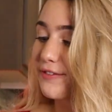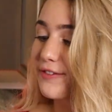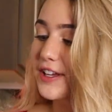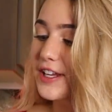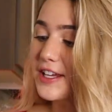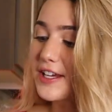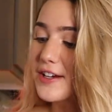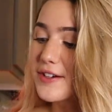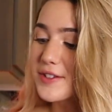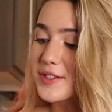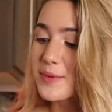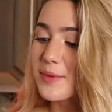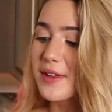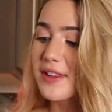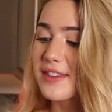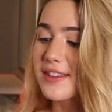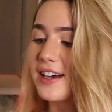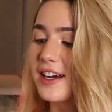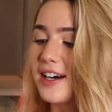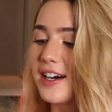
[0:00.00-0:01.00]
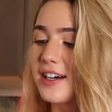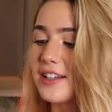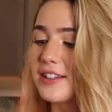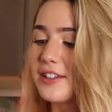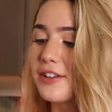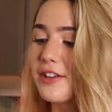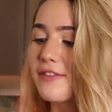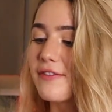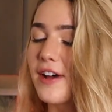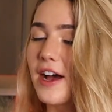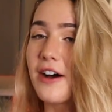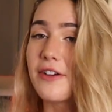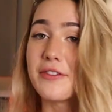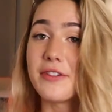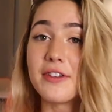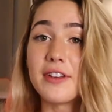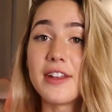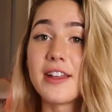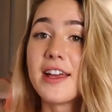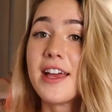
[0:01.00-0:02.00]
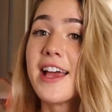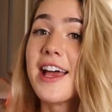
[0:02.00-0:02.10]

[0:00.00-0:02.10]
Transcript: Videos with Lily Voughton.